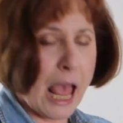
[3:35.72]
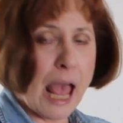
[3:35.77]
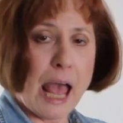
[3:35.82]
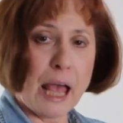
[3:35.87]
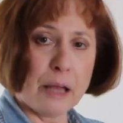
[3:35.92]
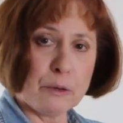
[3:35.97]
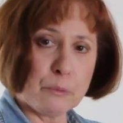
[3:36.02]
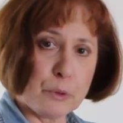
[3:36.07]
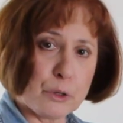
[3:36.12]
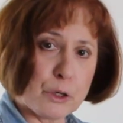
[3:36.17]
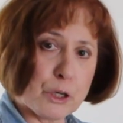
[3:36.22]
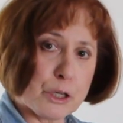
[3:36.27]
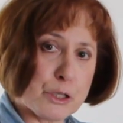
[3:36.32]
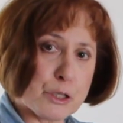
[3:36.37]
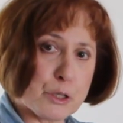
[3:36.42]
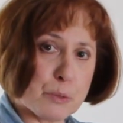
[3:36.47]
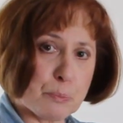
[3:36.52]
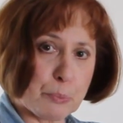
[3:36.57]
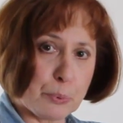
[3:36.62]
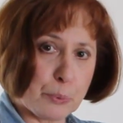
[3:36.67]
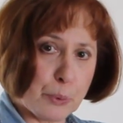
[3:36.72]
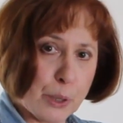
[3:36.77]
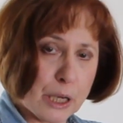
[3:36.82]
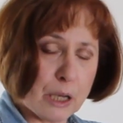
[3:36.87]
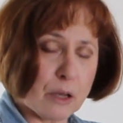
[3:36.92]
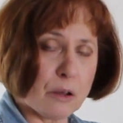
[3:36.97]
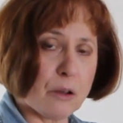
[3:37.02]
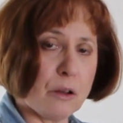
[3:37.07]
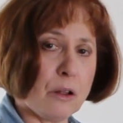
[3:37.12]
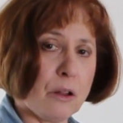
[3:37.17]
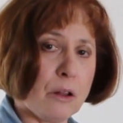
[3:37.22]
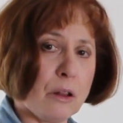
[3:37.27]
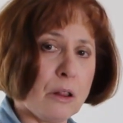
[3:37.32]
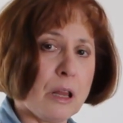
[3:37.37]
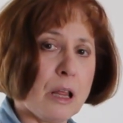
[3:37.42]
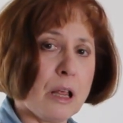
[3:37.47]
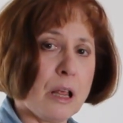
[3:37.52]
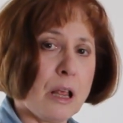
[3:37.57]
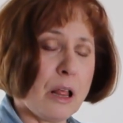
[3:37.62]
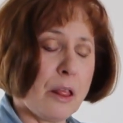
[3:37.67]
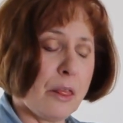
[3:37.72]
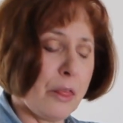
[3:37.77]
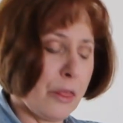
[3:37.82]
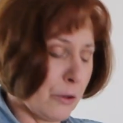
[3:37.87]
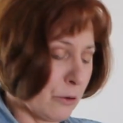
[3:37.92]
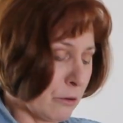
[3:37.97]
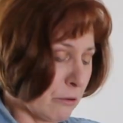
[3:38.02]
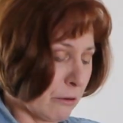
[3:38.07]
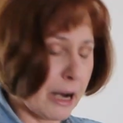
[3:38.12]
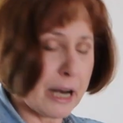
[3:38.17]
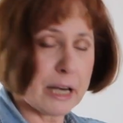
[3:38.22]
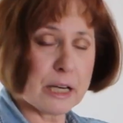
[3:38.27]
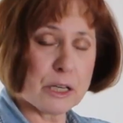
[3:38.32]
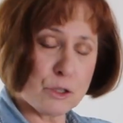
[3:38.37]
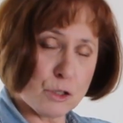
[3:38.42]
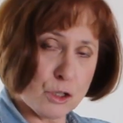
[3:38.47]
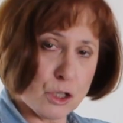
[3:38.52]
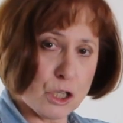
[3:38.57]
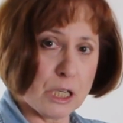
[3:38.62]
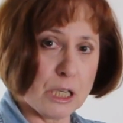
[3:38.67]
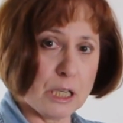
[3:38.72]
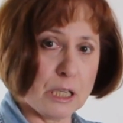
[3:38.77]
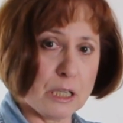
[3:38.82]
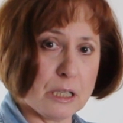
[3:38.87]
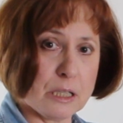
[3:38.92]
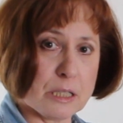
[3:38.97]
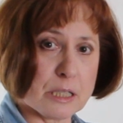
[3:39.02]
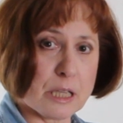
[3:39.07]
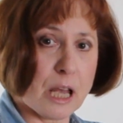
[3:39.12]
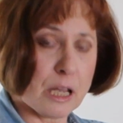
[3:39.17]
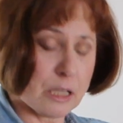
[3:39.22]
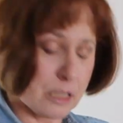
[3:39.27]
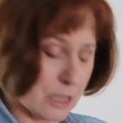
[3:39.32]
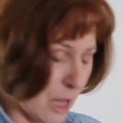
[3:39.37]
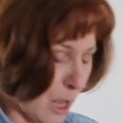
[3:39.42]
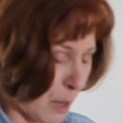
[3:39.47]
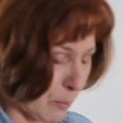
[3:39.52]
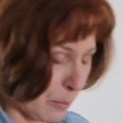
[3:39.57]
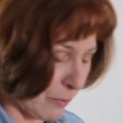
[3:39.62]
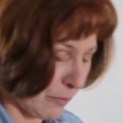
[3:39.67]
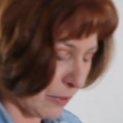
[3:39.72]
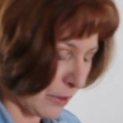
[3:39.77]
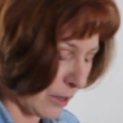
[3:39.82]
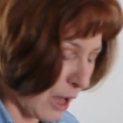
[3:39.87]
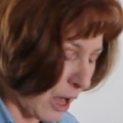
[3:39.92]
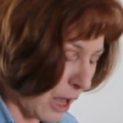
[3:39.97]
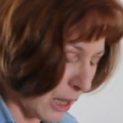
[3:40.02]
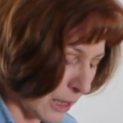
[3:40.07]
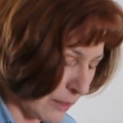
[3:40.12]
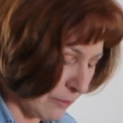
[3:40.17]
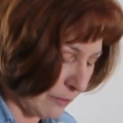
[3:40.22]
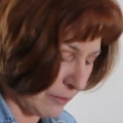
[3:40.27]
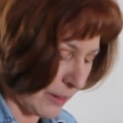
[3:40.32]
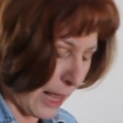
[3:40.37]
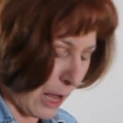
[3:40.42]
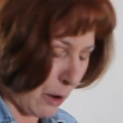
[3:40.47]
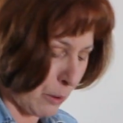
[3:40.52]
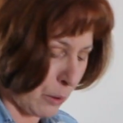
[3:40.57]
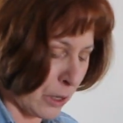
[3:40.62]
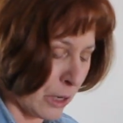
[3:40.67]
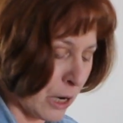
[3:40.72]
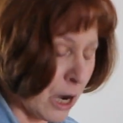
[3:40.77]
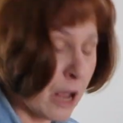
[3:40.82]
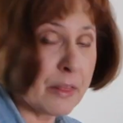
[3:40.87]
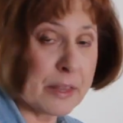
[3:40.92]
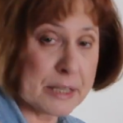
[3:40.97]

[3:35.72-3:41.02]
and you're going to sprinkle the grated cheese on top of the cauliflower,